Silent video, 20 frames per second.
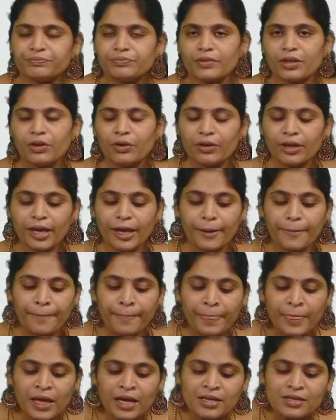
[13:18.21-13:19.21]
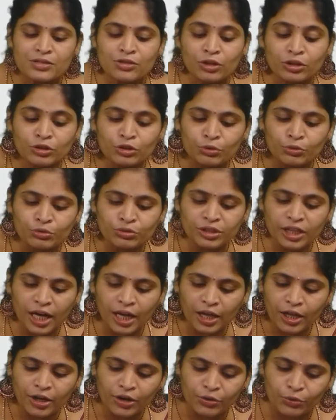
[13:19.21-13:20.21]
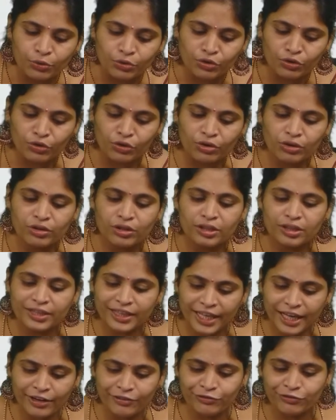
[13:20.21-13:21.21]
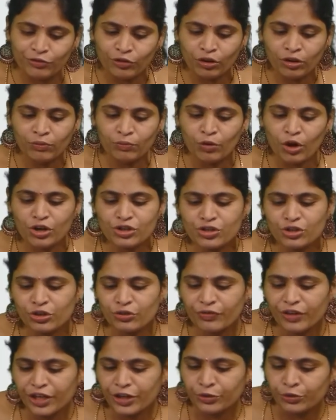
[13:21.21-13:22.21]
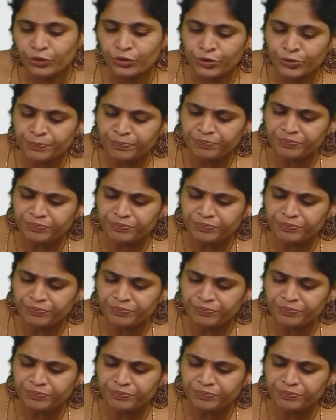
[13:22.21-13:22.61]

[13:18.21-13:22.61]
Okay. So, through the root node. Therefore, what should we do?